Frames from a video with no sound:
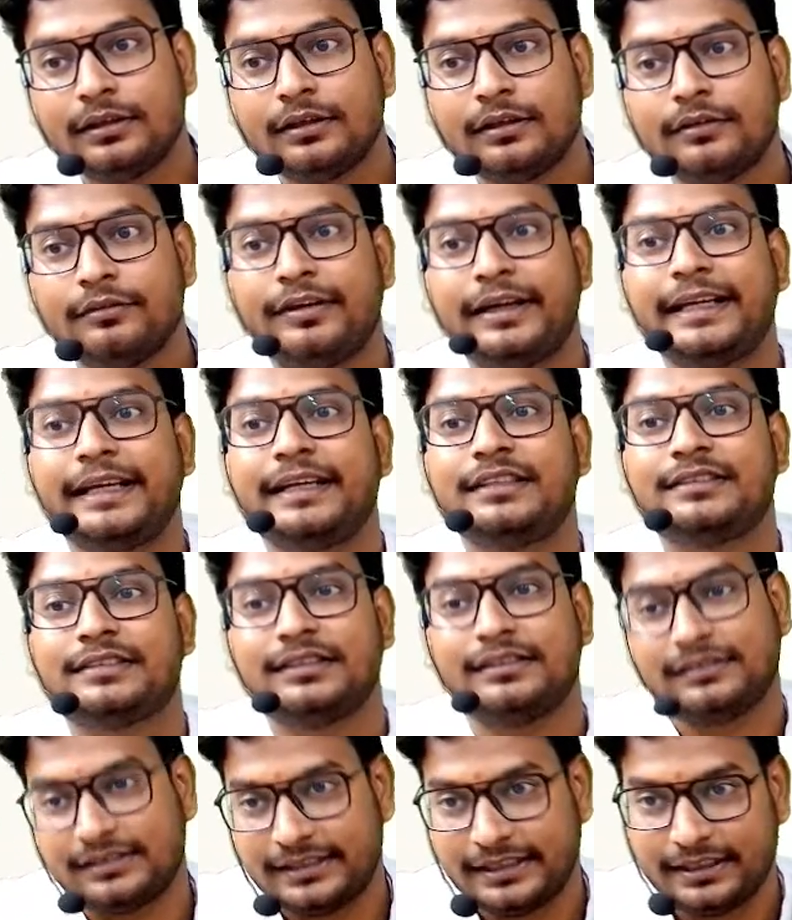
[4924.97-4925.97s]
Financial
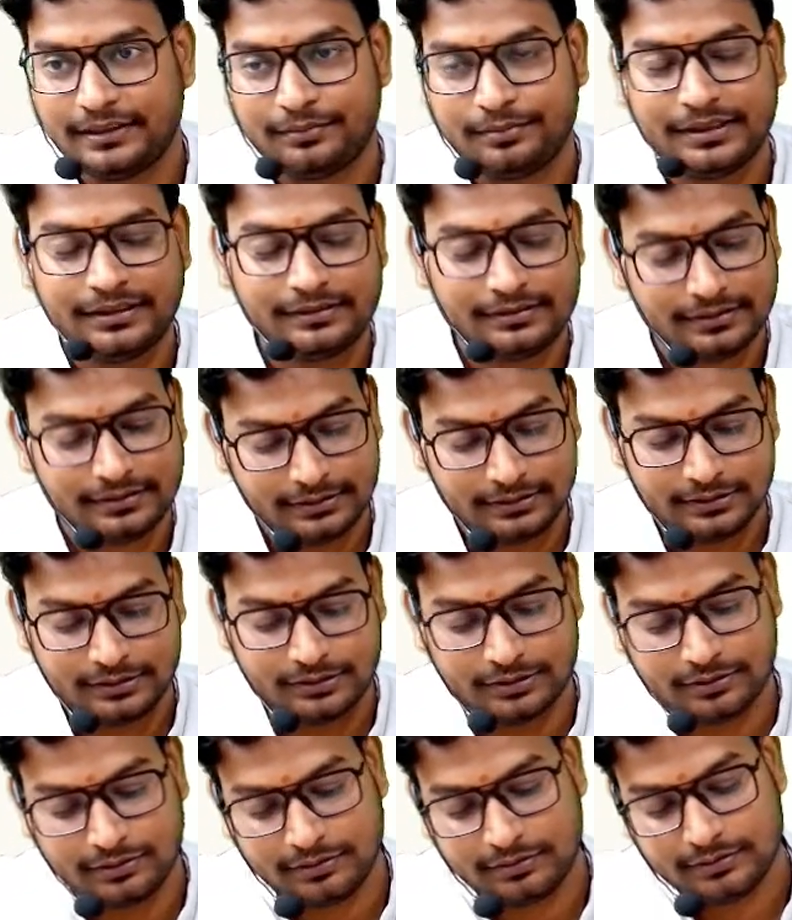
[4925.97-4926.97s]
statements.
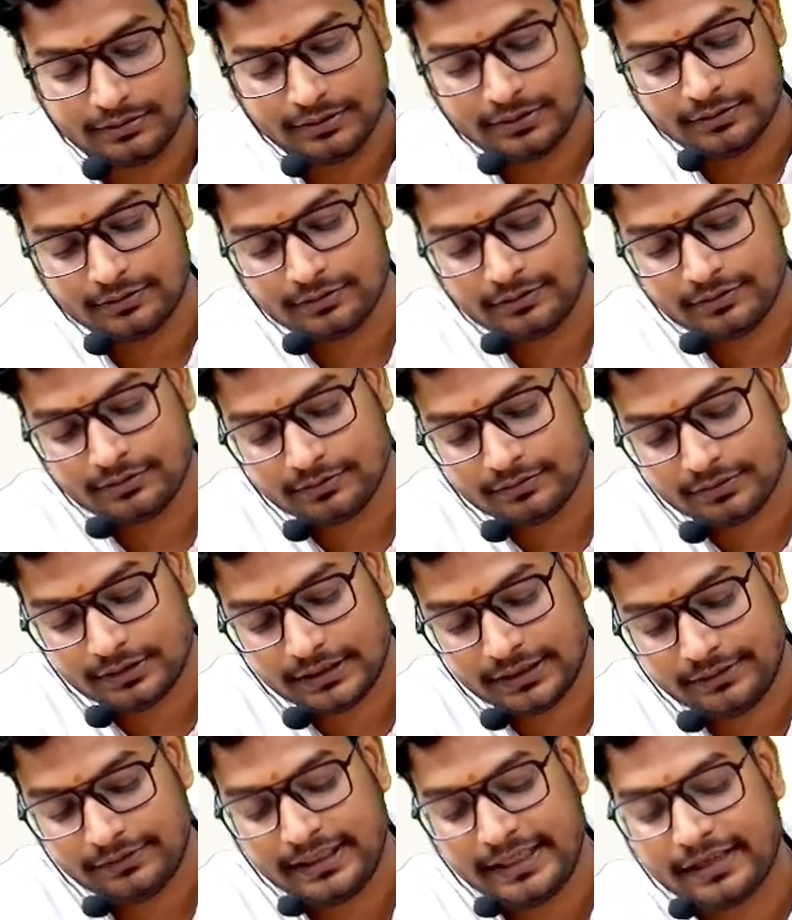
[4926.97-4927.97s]
So it
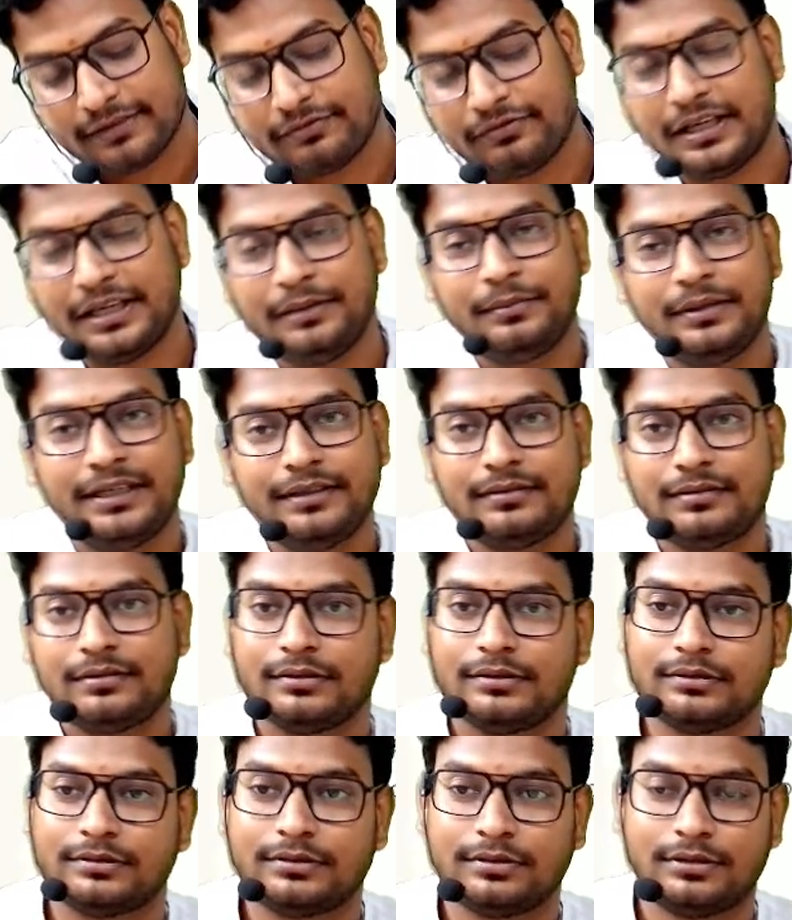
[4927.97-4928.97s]
will take 5 minutes.
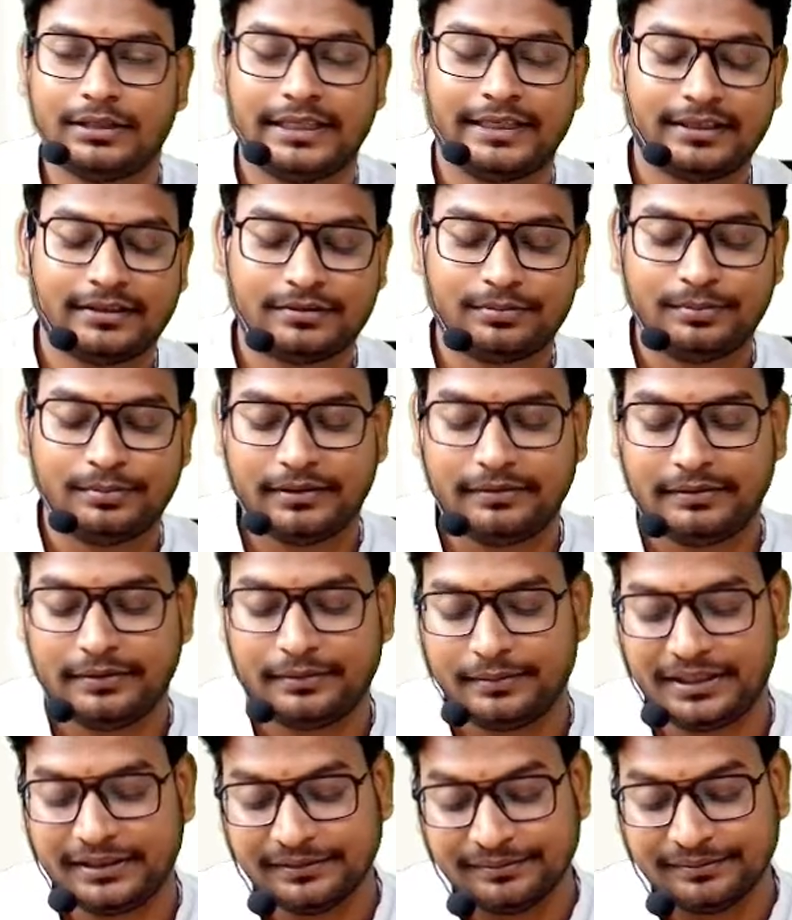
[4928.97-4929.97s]
So let us bear with me.